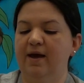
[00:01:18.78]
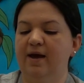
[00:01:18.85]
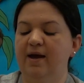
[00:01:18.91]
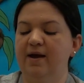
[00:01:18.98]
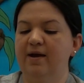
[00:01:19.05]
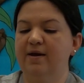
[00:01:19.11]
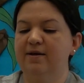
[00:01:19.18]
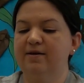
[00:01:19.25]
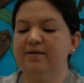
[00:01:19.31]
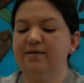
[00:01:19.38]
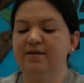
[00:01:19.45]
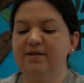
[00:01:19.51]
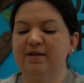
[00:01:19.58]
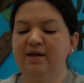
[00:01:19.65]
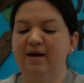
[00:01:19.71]

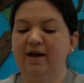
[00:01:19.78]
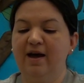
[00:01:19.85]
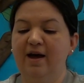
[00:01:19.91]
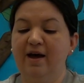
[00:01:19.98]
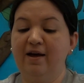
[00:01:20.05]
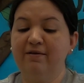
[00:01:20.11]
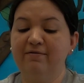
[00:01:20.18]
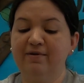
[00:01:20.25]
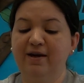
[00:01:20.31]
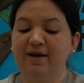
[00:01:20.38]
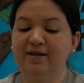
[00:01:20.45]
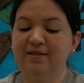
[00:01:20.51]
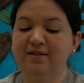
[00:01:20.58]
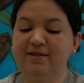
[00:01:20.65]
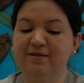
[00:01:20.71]
And I've
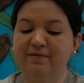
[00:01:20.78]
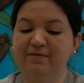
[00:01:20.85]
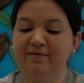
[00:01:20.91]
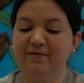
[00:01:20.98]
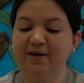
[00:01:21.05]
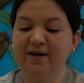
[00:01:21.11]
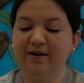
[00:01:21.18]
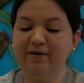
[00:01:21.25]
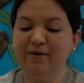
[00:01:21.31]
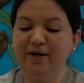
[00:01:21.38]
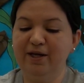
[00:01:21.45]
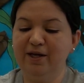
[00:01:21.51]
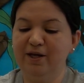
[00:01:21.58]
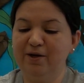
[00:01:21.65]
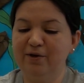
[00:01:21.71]
got some very
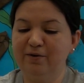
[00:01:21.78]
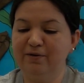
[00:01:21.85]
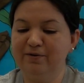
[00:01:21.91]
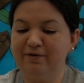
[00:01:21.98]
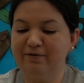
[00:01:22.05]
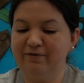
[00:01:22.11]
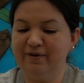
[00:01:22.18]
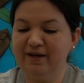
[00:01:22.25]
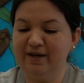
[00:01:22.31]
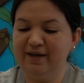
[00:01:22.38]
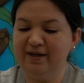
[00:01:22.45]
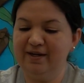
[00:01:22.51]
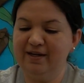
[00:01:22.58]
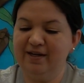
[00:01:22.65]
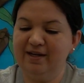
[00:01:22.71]
cute,
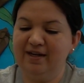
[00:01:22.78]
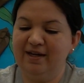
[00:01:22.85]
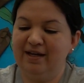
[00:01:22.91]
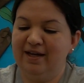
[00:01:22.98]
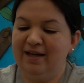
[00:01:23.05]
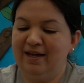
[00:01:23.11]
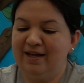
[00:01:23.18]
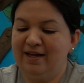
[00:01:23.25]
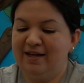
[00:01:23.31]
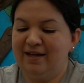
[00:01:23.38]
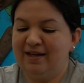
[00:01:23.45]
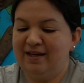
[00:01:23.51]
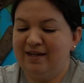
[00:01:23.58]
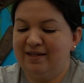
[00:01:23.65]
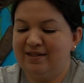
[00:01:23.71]
fun
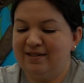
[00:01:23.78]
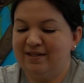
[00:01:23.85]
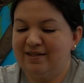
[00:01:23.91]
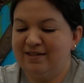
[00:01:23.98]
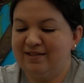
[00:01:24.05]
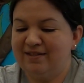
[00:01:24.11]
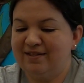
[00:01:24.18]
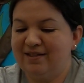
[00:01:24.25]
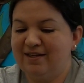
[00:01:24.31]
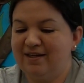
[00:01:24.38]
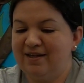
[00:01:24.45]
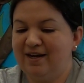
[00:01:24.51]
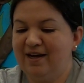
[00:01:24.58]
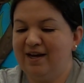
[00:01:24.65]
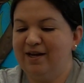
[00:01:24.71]

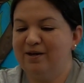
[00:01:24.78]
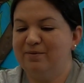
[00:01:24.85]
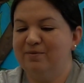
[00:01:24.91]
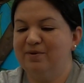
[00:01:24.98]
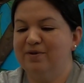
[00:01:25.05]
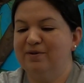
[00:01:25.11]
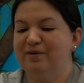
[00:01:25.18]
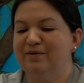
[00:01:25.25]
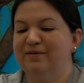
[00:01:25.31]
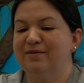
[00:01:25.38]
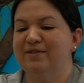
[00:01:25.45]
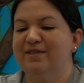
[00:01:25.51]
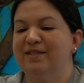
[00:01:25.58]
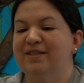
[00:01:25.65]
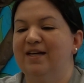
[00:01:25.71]
sea
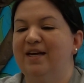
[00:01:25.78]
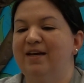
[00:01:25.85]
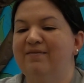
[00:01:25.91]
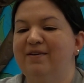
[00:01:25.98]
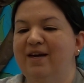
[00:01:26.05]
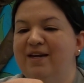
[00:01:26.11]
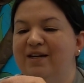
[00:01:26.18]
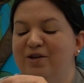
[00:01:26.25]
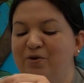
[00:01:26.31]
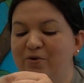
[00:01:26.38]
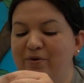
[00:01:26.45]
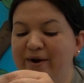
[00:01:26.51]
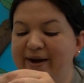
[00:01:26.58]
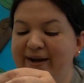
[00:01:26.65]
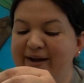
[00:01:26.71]
animals. I've got a
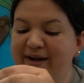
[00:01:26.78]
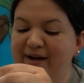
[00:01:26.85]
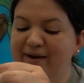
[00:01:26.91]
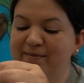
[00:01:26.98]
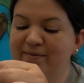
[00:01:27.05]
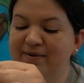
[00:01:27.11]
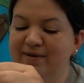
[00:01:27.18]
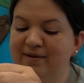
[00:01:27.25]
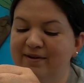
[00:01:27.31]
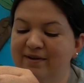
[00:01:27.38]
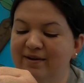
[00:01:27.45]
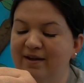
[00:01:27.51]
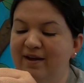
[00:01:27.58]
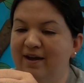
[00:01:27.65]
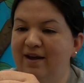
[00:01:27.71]
crab,
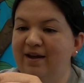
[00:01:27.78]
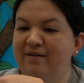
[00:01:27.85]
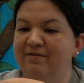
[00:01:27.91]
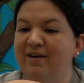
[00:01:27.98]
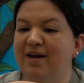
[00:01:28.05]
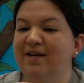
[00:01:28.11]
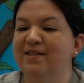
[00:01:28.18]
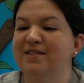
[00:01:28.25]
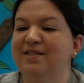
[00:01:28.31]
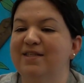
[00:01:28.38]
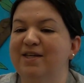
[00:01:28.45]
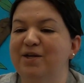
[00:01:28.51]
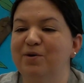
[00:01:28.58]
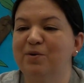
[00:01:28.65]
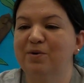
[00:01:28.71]
I've got a
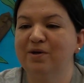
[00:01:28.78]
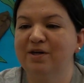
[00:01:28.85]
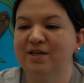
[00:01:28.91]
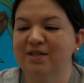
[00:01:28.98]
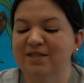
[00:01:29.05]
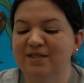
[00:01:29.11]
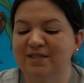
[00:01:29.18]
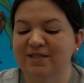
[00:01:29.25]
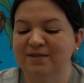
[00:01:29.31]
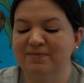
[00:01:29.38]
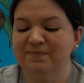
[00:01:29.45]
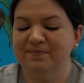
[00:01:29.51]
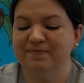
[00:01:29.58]
seahorse,